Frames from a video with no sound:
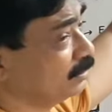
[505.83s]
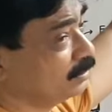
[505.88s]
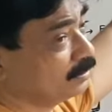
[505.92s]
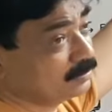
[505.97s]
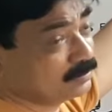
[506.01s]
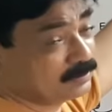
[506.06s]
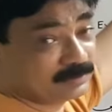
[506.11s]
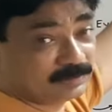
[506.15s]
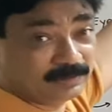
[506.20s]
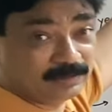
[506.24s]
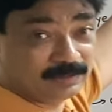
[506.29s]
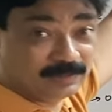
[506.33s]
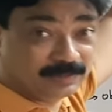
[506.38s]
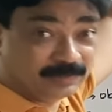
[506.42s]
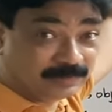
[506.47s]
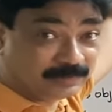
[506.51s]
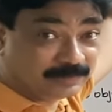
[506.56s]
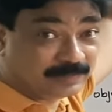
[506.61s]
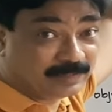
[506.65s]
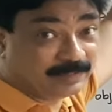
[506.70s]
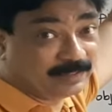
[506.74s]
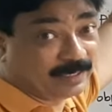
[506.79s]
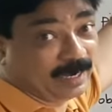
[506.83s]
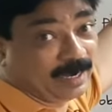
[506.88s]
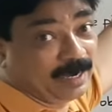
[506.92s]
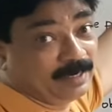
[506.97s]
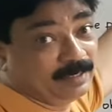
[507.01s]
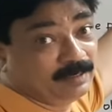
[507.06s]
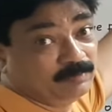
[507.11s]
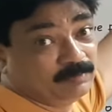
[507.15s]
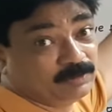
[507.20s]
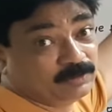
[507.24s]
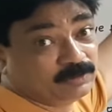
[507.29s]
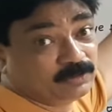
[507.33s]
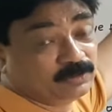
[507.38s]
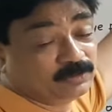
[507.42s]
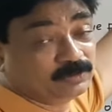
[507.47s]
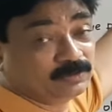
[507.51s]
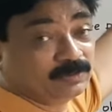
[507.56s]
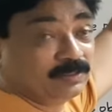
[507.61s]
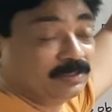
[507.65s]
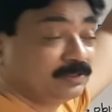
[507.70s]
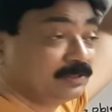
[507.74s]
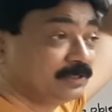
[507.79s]
are single celled animals
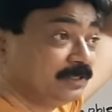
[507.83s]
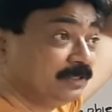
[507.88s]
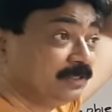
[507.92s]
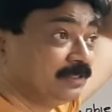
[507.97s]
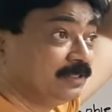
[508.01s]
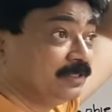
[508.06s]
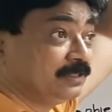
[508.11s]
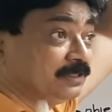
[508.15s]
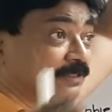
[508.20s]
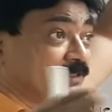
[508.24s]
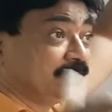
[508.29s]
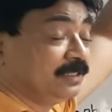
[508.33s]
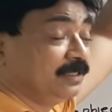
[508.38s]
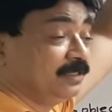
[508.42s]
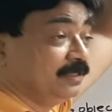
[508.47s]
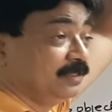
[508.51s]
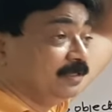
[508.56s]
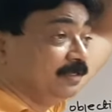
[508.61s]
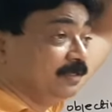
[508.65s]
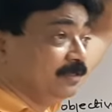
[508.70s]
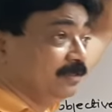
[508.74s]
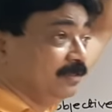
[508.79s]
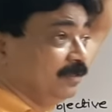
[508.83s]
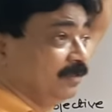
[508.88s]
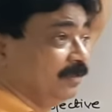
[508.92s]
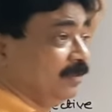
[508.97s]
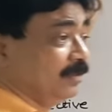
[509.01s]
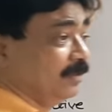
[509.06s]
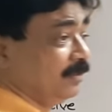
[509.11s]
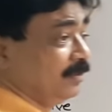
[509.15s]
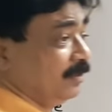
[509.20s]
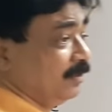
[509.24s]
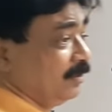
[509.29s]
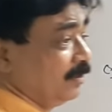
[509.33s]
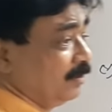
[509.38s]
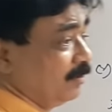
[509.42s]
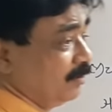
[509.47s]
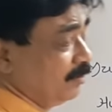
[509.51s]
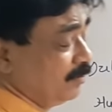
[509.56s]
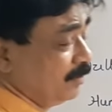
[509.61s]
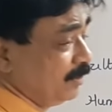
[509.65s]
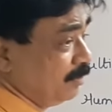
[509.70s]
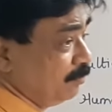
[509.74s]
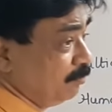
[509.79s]
also. A single cell,
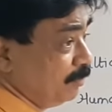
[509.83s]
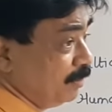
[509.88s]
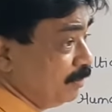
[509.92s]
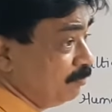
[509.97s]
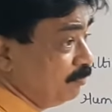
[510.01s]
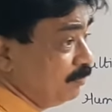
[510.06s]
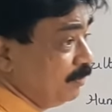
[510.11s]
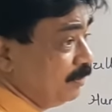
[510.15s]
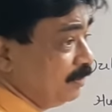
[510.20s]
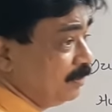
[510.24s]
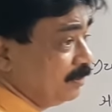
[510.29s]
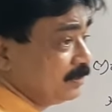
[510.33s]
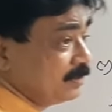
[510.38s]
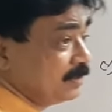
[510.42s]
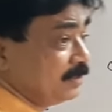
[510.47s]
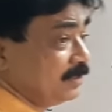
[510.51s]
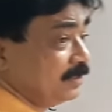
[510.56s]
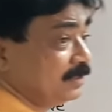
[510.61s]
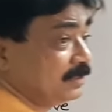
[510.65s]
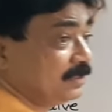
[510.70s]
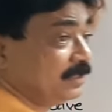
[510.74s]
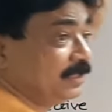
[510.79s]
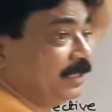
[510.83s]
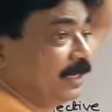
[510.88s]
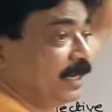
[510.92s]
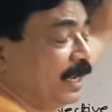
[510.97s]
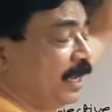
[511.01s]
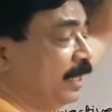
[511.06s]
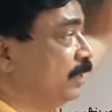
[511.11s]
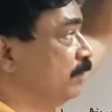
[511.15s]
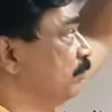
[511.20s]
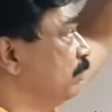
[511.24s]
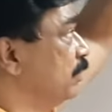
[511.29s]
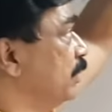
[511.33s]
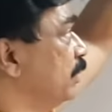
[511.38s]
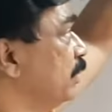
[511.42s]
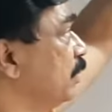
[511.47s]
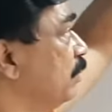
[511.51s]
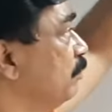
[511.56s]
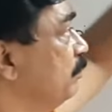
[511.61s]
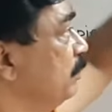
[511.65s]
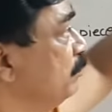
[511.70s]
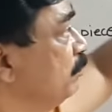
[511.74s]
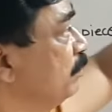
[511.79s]
there may be a single celled animal, like
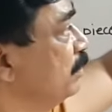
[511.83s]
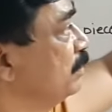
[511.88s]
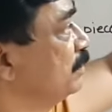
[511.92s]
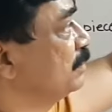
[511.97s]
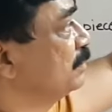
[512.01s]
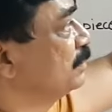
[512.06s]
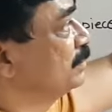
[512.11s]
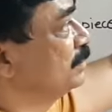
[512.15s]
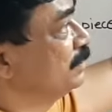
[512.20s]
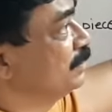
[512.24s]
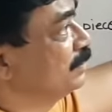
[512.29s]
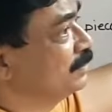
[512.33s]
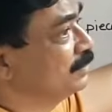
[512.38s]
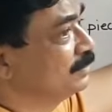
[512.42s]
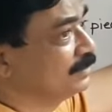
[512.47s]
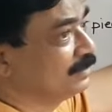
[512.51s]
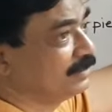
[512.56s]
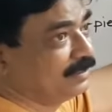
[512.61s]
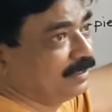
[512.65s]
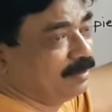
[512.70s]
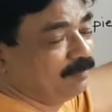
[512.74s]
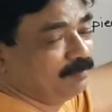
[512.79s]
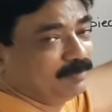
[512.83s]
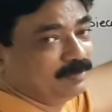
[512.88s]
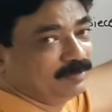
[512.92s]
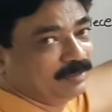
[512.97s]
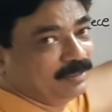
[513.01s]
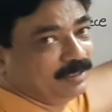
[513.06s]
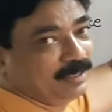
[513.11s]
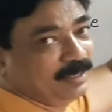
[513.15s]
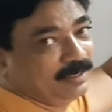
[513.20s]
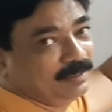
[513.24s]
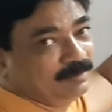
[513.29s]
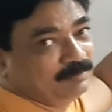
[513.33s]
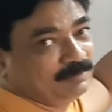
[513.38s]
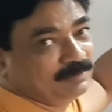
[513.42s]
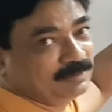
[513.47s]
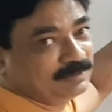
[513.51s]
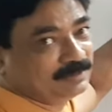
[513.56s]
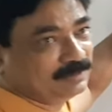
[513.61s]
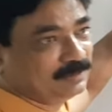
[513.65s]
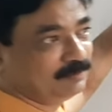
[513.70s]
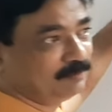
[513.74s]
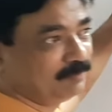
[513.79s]
amoeba is a single celled animal.
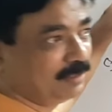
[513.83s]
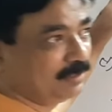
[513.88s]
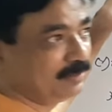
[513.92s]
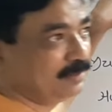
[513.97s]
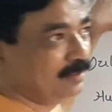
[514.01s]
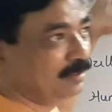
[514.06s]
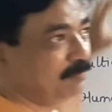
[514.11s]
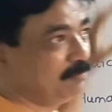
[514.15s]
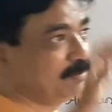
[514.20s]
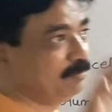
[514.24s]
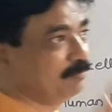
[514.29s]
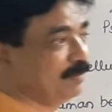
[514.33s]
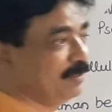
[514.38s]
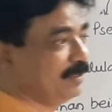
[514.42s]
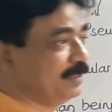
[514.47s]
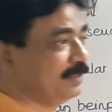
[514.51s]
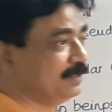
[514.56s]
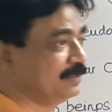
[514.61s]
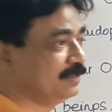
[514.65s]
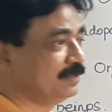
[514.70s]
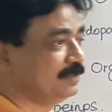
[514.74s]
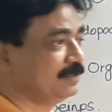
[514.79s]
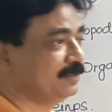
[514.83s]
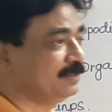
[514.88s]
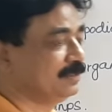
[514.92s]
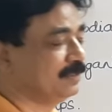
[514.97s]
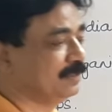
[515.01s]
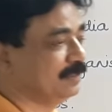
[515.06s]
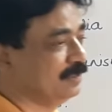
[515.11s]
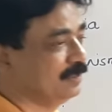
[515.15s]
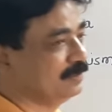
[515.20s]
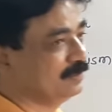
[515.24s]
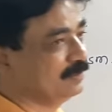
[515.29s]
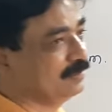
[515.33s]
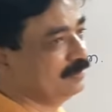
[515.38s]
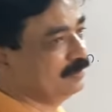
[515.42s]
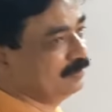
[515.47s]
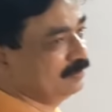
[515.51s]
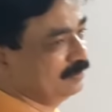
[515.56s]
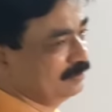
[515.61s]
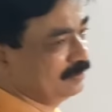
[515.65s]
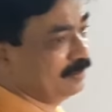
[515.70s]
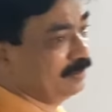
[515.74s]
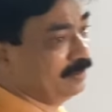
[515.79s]
Just imagine amoeba exists in nature.
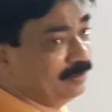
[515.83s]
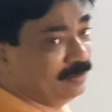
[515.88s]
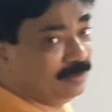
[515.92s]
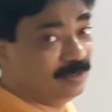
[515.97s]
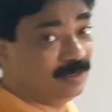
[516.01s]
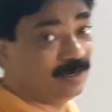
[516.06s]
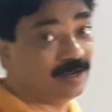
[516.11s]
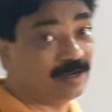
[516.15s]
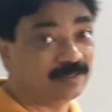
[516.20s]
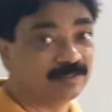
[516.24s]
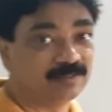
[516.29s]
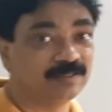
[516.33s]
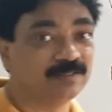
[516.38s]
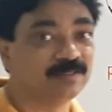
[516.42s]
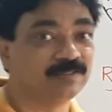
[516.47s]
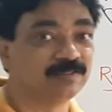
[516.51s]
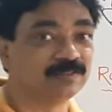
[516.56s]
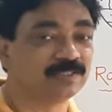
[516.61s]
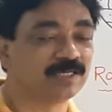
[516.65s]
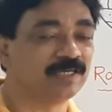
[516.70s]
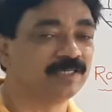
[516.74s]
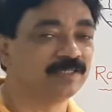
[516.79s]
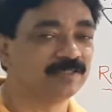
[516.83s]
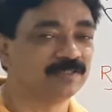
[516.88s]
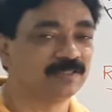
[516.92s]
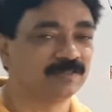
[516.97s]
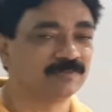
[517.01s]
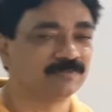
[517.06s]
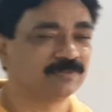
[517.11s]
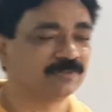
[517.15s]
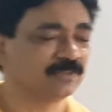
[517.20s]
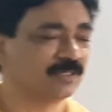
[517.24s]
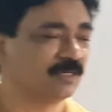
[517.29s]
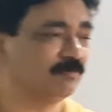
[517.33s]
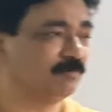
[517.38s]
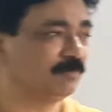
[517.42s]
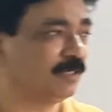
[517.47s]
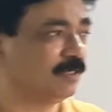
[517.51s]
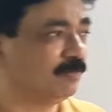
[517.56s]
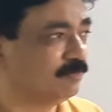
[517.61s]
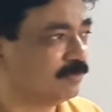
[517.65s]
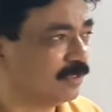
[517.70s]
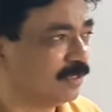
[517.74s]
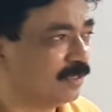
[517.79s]
It is a little larger in size, therefore
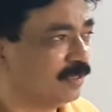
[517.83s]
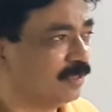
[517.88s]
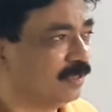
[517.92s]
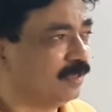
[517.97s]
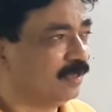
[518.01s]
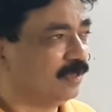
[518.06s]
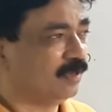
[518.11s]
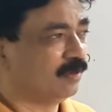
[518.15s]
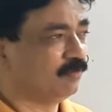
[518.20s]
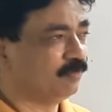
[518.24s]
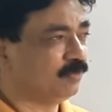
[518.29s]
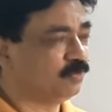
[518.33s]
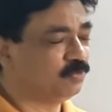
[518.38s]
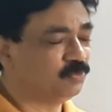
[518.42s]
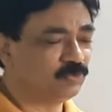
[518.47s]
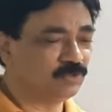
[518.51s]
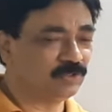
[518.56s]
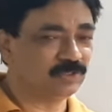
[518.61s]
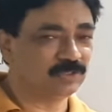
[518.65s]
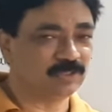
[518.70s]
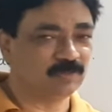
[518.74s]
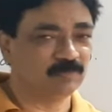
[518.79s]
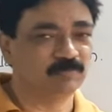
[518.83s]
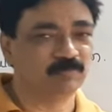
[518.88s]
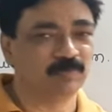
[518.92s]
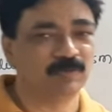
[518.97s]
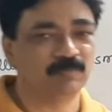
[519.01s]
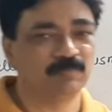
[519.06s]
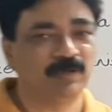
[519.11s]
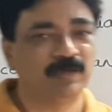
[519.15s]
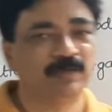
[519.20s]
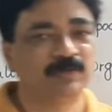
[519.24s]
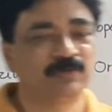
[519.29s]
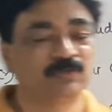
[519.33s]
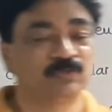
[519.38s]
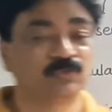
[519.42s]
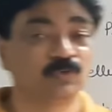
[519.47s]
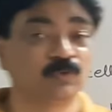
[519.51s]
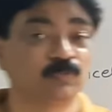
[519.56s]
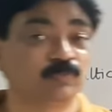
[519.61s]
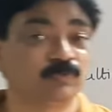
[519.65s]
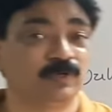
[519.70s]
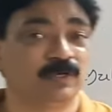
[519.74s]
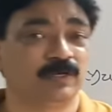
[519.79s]
sometimes using simple
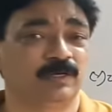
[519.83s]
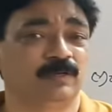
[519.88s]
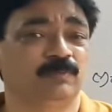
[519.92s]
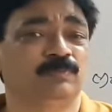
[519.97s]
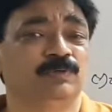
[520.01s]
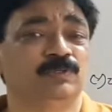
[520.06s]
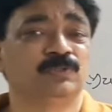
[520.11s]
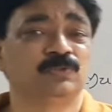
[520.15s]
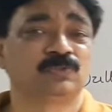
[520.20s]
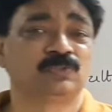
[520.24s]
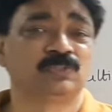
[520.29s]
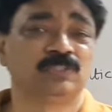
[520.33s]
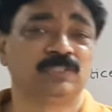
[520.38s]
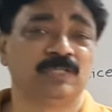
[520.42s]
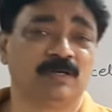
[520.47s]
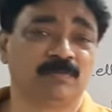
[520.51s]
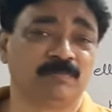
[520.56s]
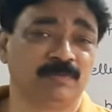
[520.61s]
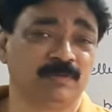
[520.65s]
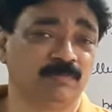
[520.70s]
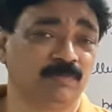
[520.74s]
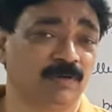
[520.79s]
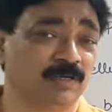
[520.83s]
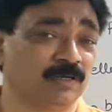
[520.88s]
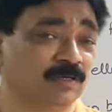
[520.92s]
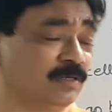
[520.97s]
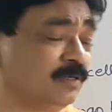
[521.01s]
microscope we are able to see amoeba.